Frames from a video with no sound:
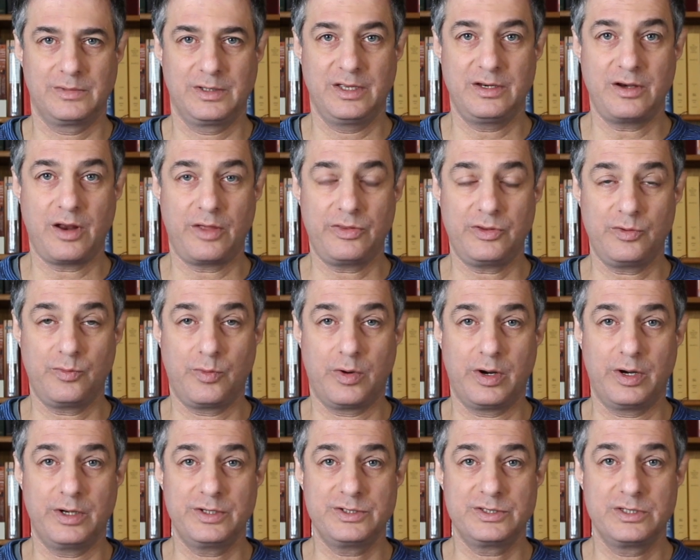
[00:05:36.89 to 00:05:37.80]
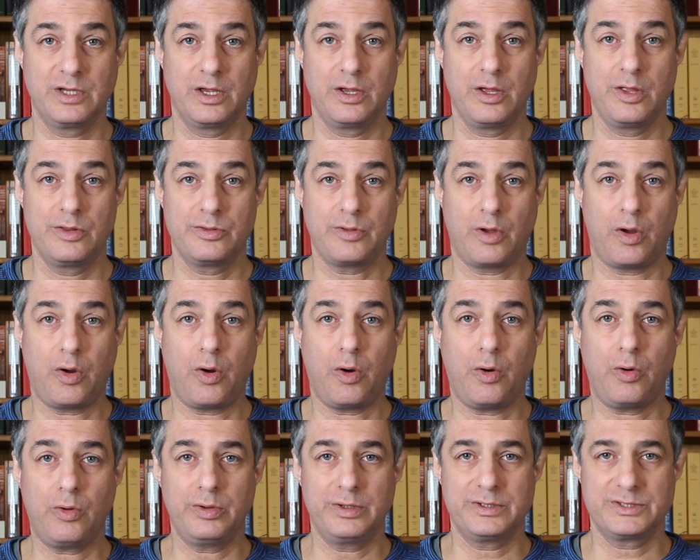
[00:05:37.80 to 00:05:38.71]
In other words, the
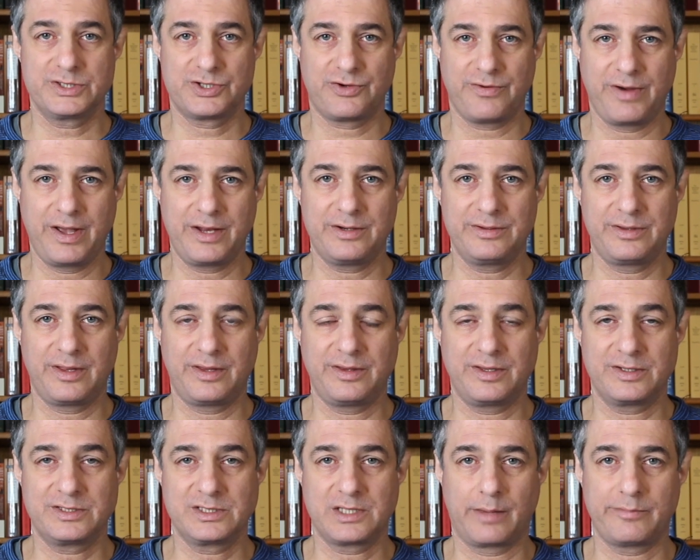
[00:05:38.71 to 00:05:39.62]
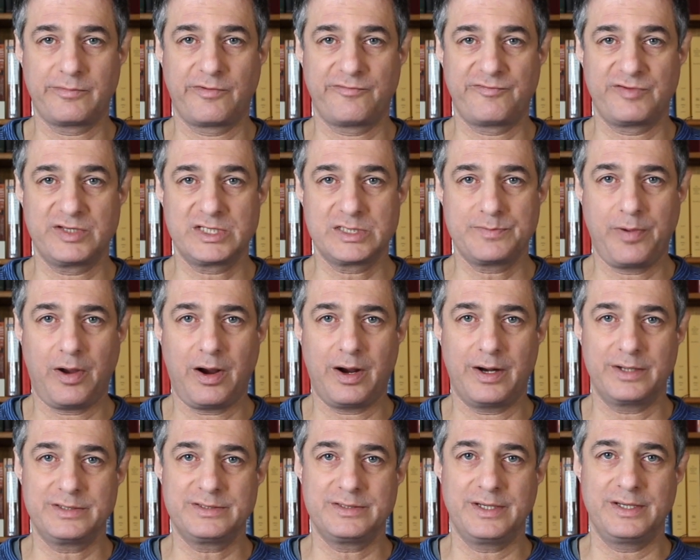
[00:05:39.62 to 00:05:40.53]
whole is greater than the sum of its
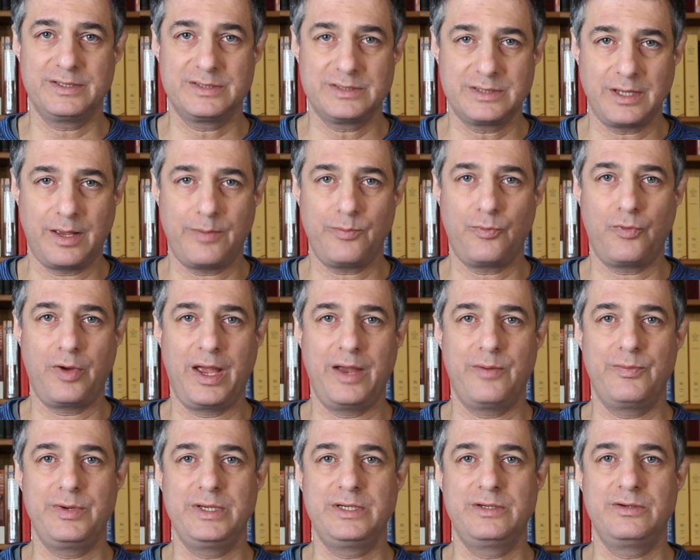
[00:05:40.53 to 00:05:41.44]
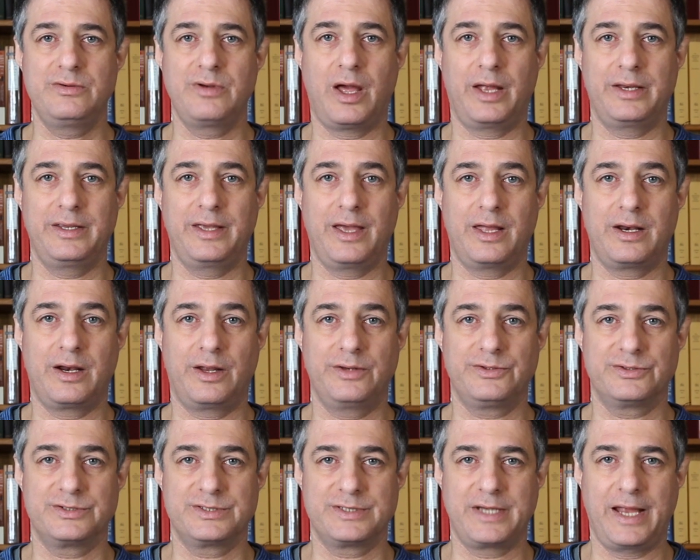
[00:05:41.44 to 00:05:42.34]
parts in some way we do not yet
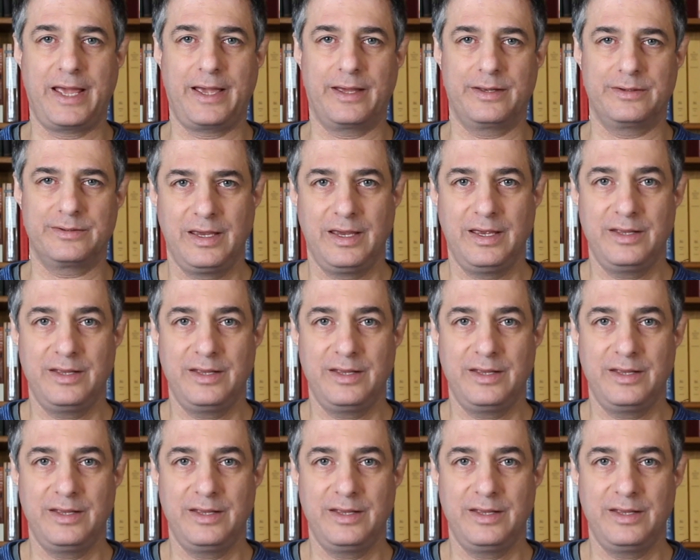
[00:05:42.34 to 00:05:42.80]
understand.